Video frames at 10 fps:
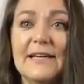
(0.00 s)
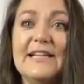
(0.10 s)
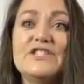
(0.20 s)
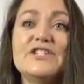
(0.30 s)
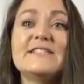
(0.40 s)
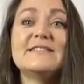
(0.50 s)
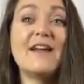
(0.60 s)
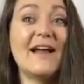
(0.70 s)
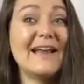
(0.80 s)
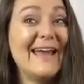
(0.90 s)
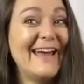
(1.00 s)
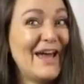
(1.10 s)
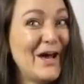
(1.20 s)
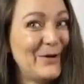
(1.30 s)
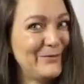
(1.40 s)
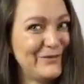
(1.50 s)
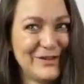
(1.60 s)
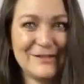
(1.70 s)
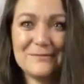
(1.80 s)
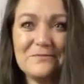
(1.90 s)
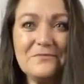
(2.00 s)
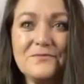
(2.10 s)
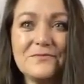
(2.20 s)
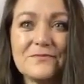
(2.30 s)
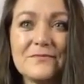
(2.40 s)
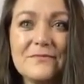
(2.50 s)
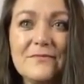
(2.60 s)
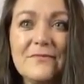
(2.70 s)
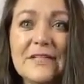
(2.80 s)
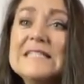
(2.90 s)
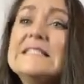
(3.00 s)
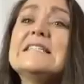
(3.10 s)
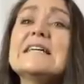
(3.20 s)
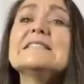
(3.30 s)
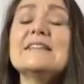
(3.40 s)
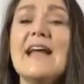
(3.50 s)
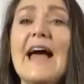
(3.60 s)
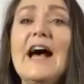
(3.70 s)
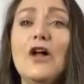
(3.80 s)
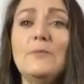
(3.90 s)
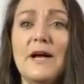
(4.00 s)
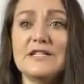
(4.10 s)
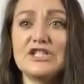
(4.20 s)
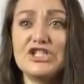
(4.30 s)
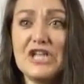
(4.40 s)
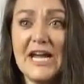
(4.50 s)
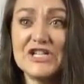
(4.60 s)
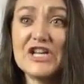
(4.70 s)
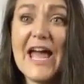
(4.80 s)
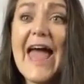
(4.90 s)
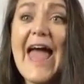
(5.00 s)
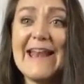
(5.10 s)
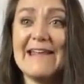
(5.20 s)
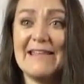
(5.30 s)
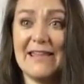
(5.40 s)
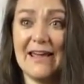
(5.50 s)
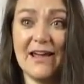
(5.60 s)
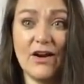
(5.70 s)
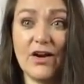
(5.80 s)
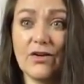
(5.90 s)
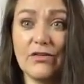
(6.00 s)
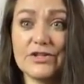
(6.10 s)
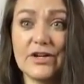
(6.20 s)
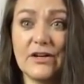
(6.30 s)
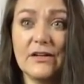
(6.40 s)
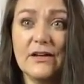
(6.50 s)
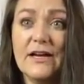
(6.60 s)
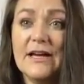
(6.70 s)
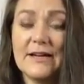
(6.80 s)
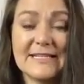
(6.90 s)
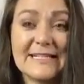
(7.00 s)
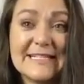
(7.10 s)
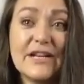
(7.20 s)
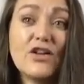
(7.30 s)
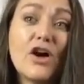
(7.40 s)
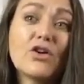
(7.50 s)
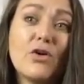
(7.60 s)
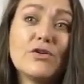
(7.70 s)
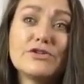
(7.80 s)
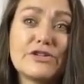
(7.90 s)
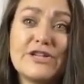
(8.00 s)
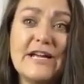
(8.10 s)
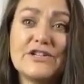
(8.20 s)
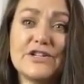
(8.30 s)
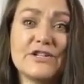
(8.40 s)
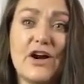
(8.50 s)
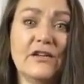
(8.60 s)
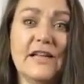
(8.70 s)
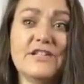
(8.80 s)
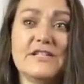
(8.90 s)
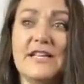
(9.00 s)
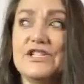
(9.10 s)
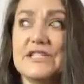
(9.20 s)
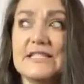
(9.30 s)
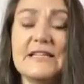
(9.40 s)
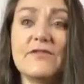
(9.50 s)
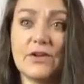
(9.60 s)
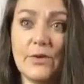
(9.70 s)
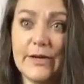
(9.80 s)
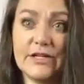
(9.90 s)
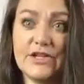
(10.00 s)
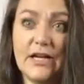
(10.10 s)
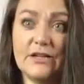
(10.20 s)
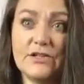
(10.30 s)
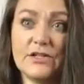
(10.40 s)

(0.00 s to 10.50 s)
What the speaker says: It's just not helpful. It doesn't help us change anything in our culture. Because until our culture changes, our legislation is never going to change.